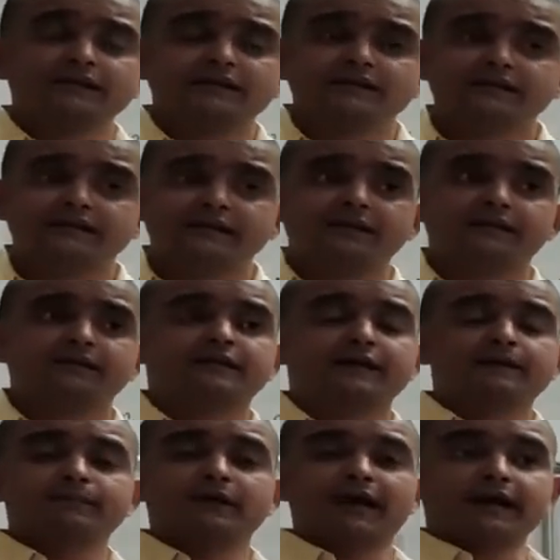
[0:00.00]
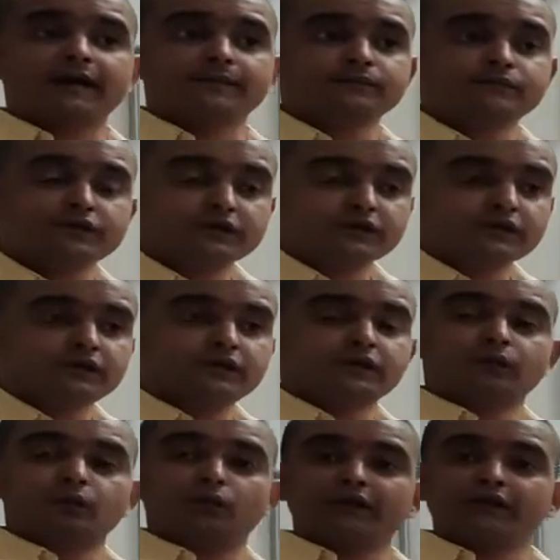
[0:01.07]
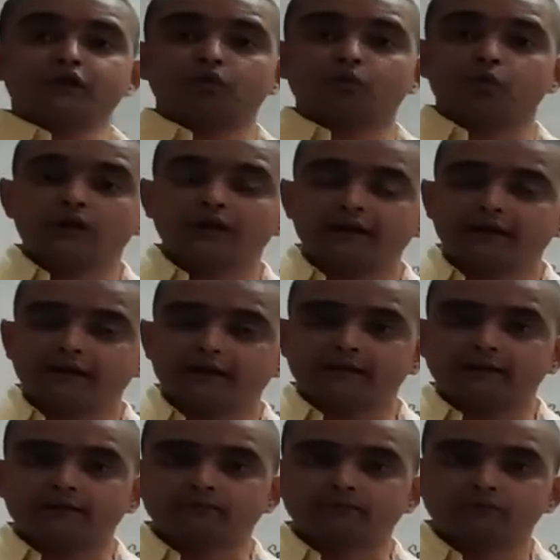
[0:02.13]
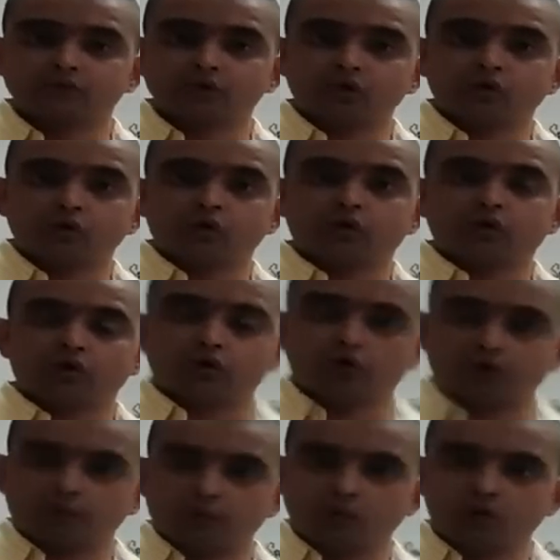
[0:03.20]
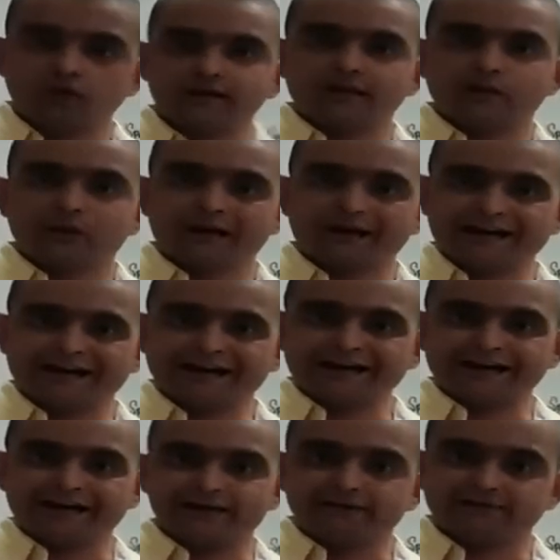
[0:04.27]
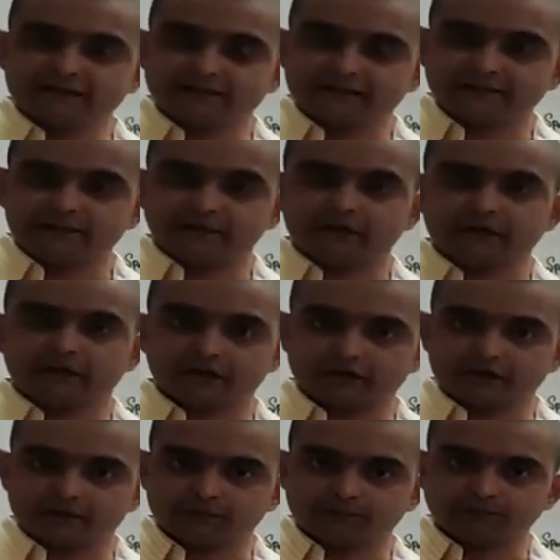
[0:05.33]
See, sometimes when you're working on more than one idea within a particular